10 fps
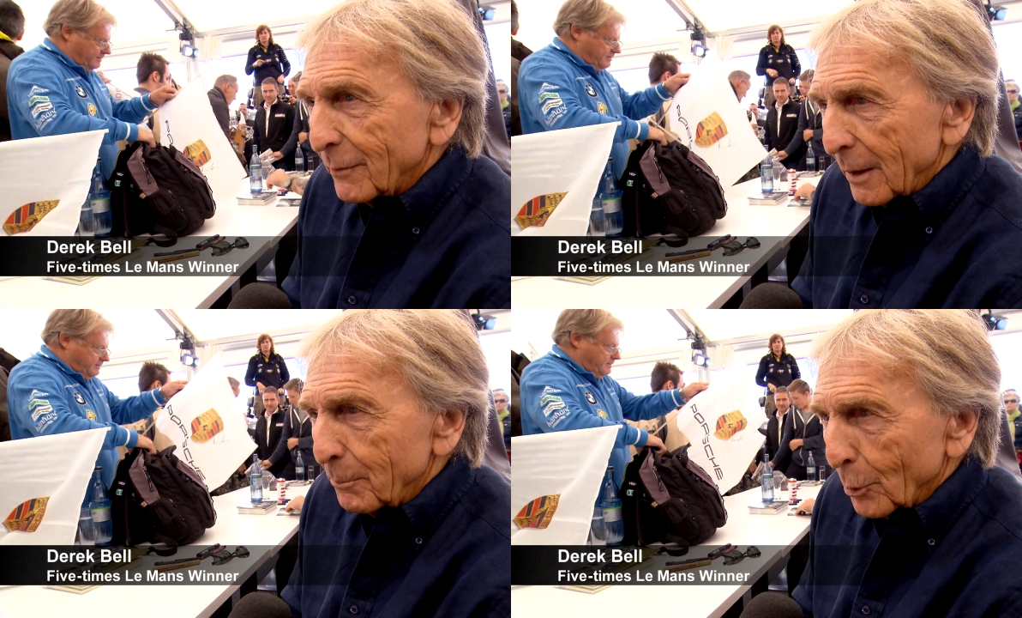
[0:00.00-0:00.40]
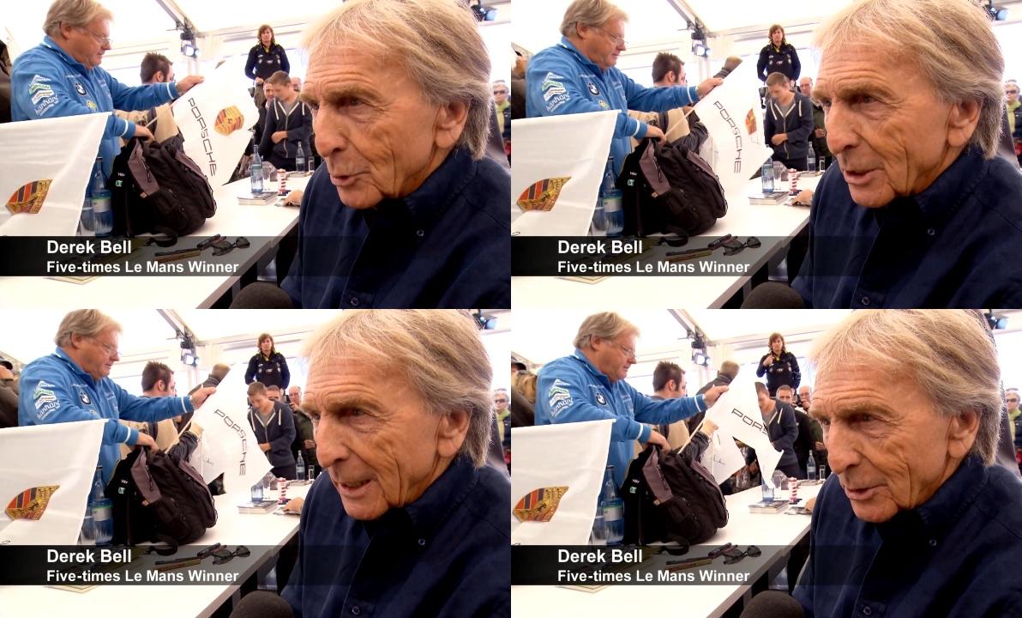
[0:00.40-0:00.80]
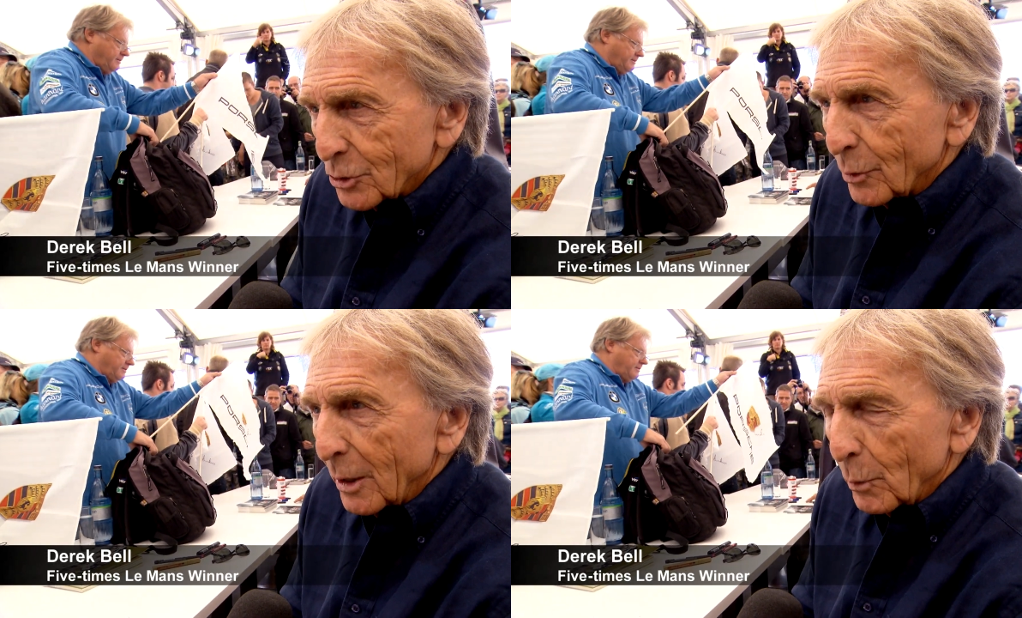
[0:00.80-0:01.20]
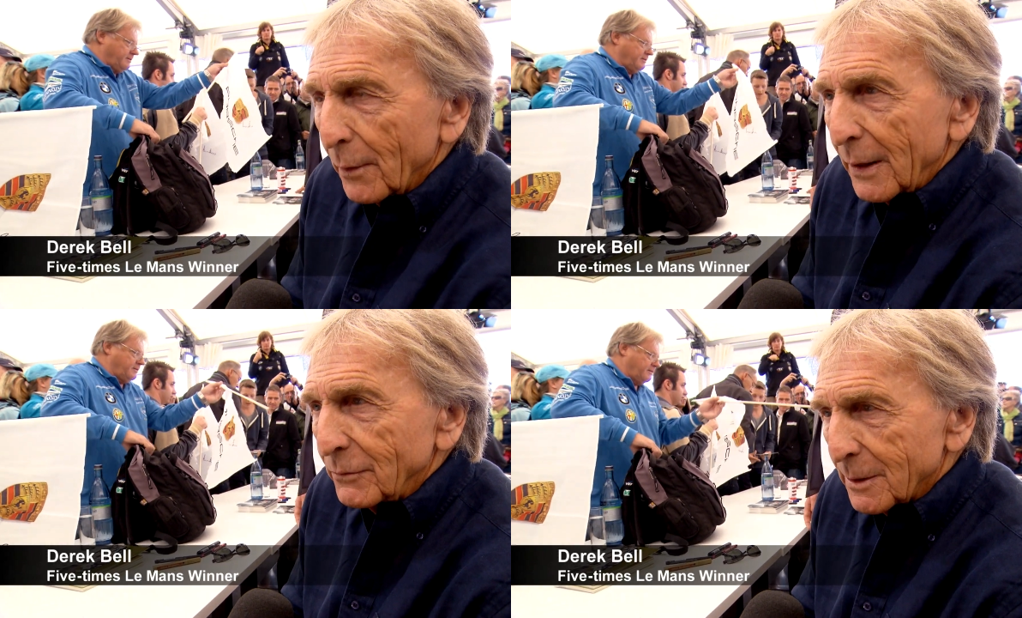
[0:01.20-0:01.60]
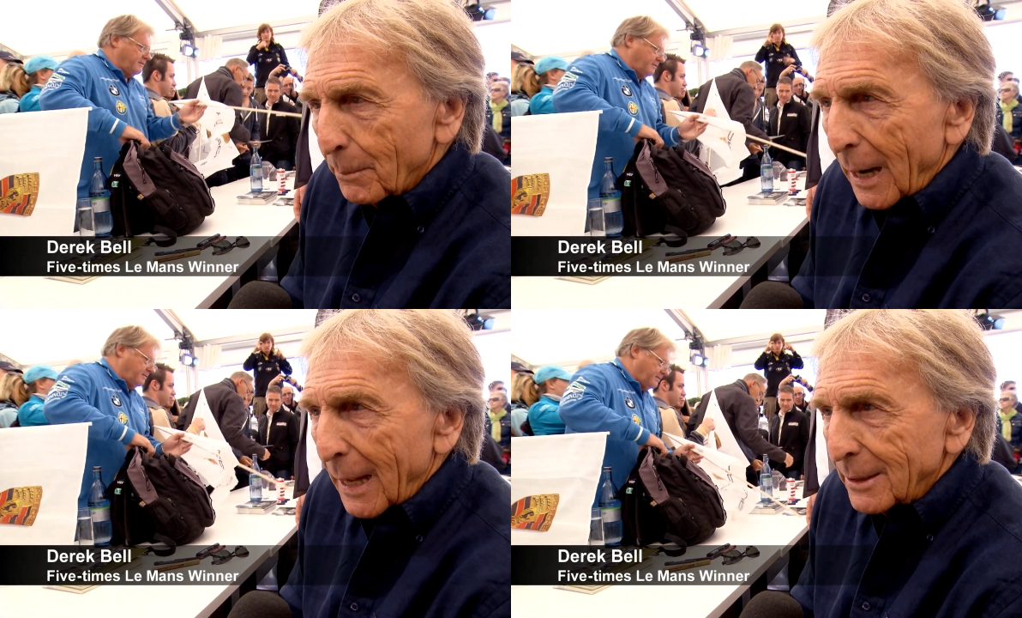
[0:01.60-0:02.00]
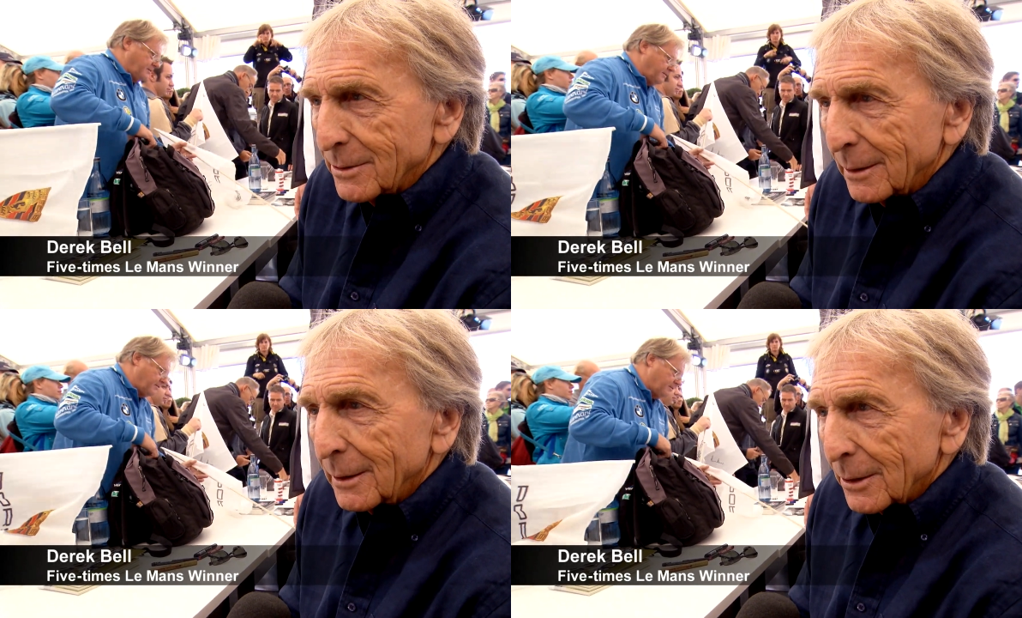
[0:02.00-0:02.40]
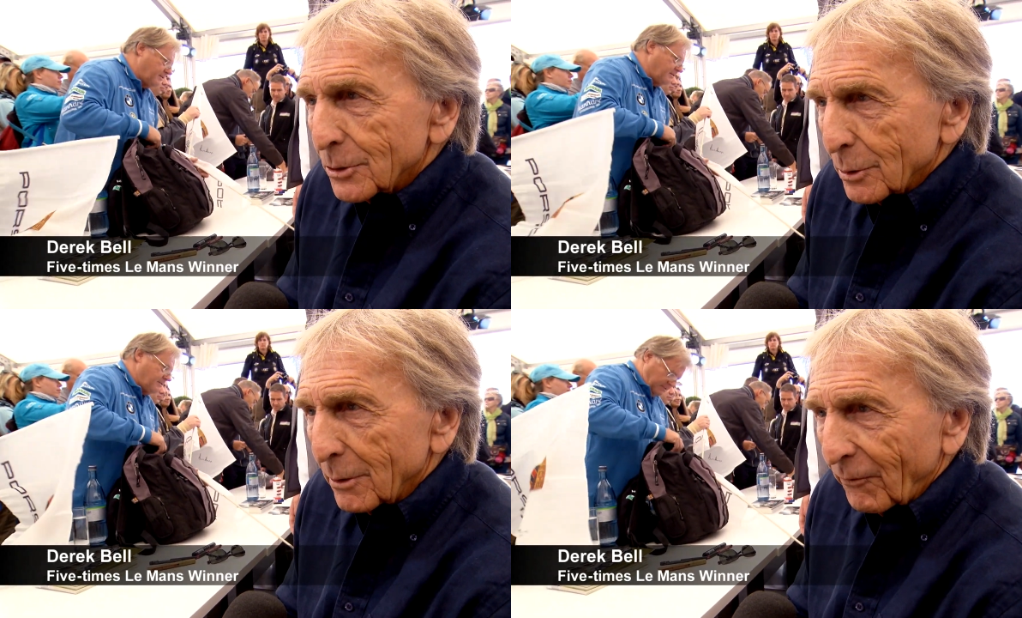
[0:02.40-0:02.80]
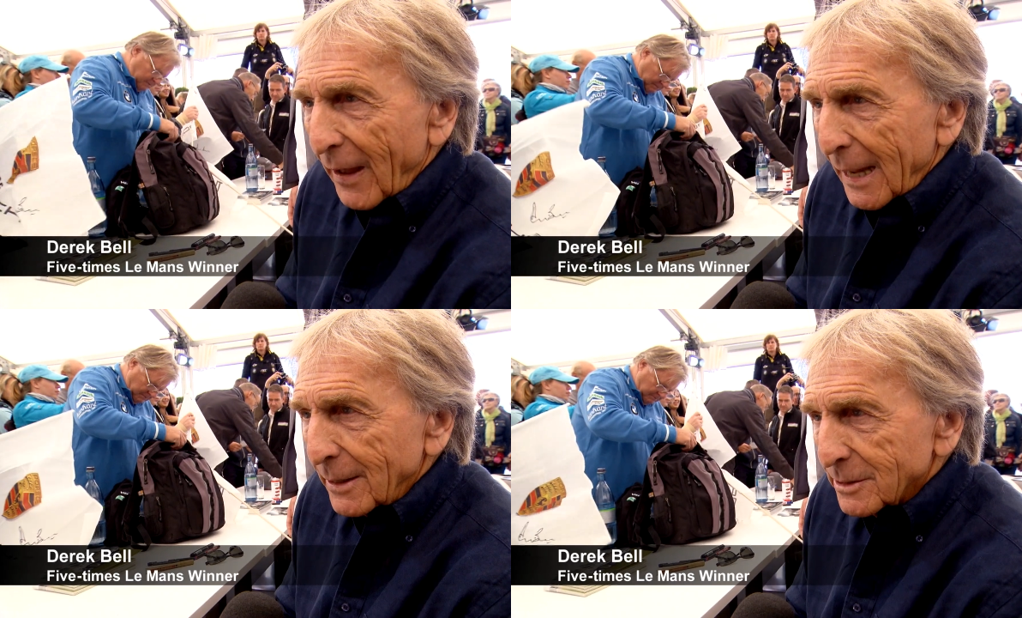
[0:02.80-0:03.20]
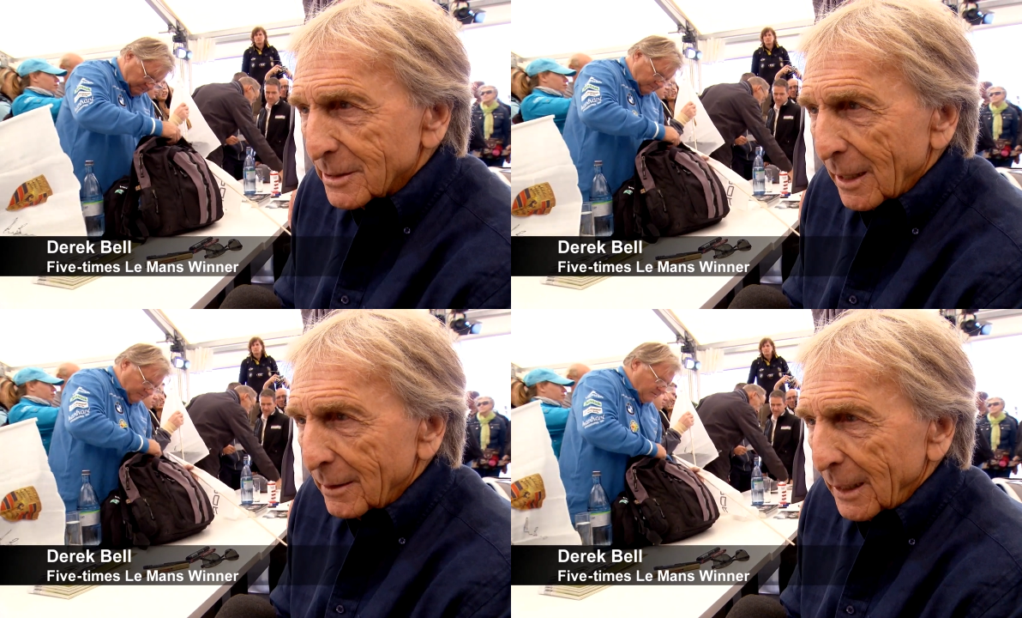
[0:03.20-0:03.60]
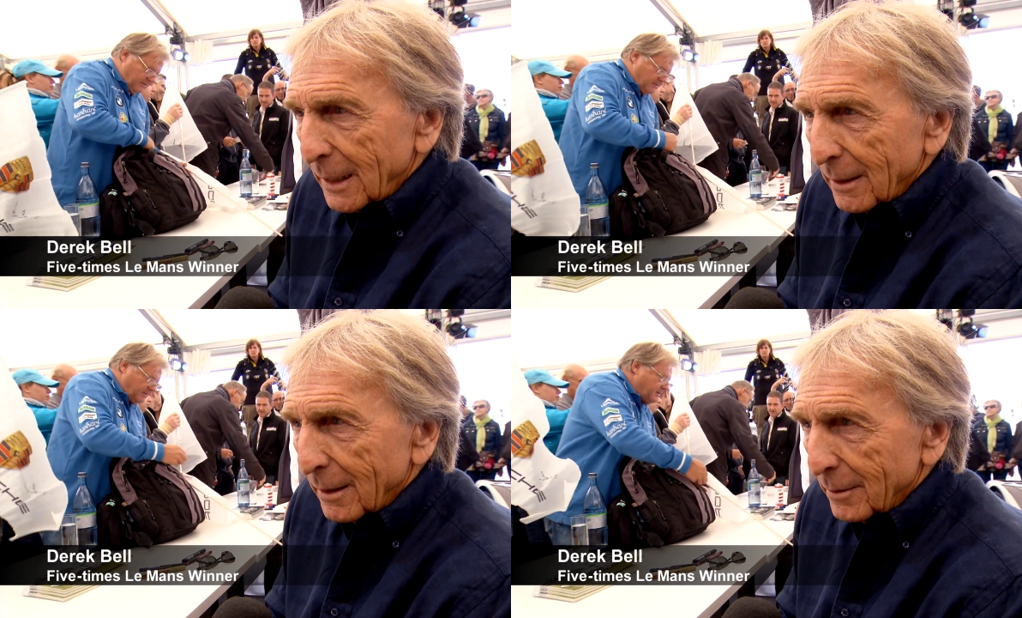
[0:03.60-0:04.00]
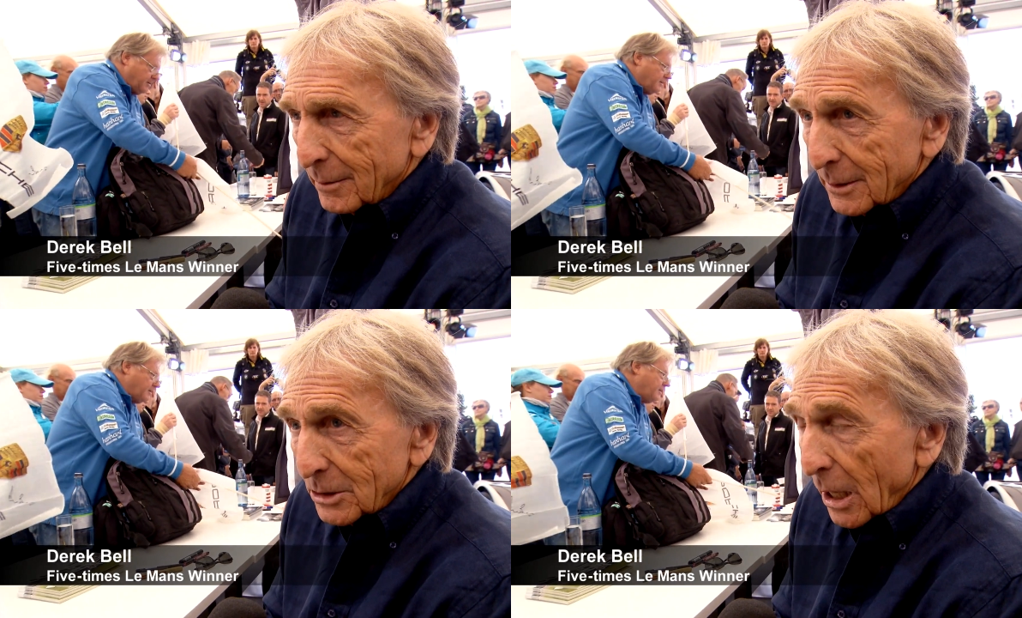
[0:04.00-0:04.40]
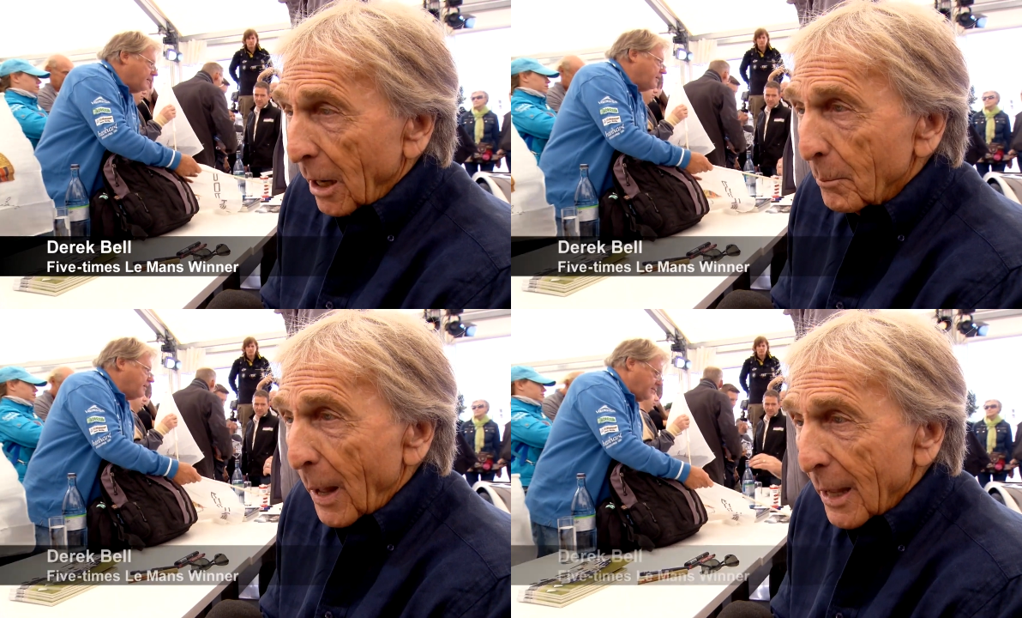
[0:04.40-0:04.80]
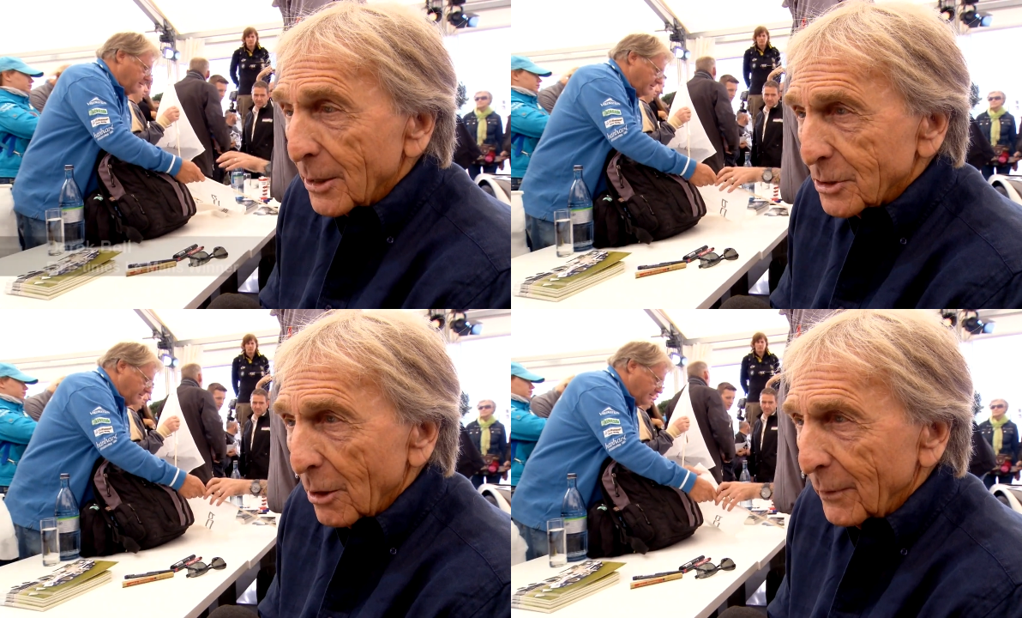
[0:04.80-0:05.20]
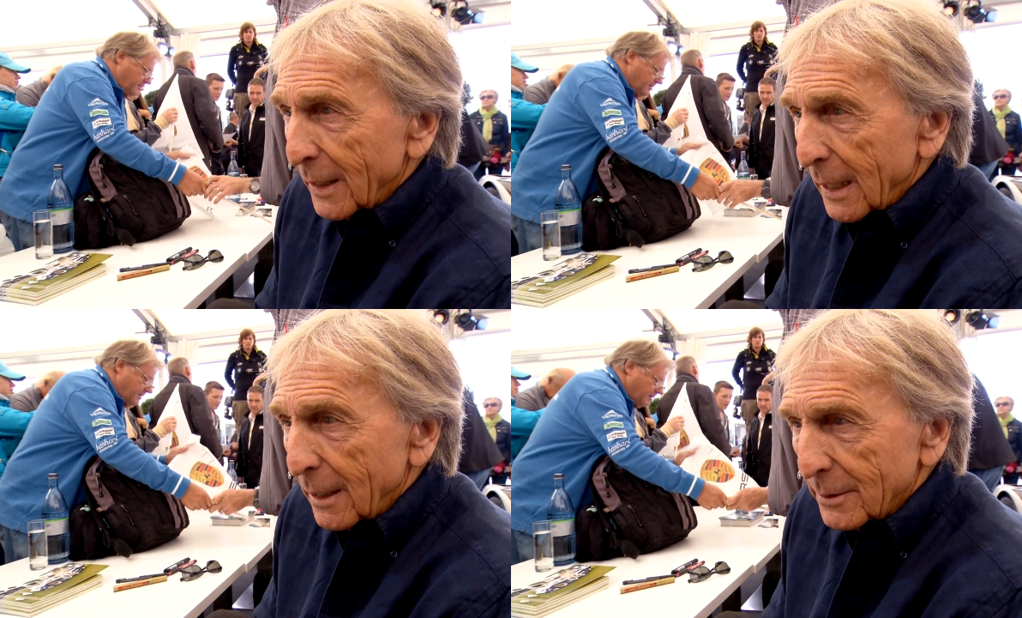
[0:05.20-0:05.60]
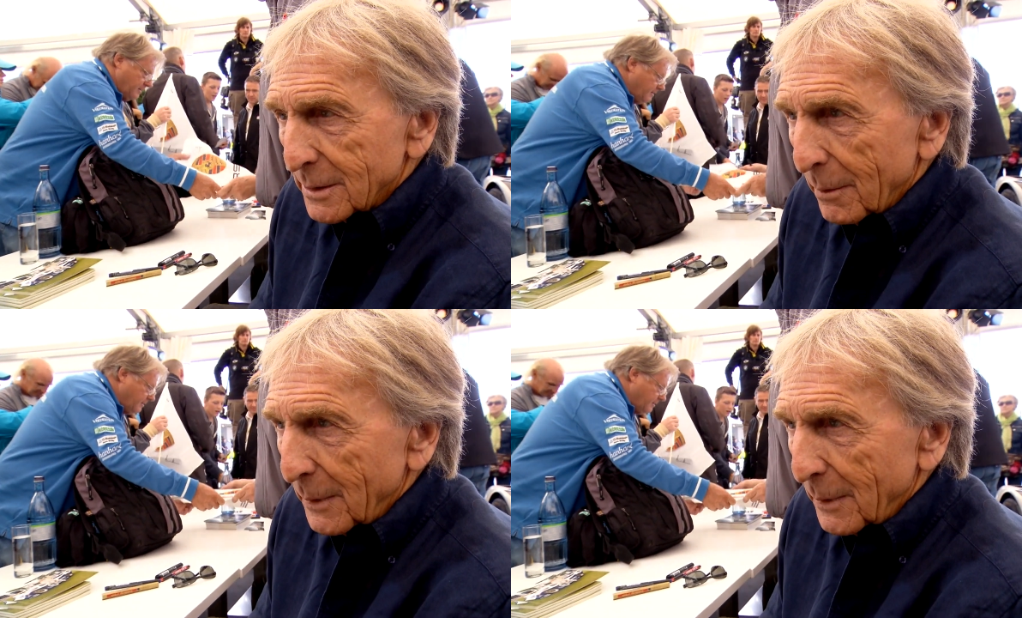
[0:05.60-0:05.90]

Speaker 1: of their Porsche history and what they've supplied to the fans and the uh, young buyers over the years.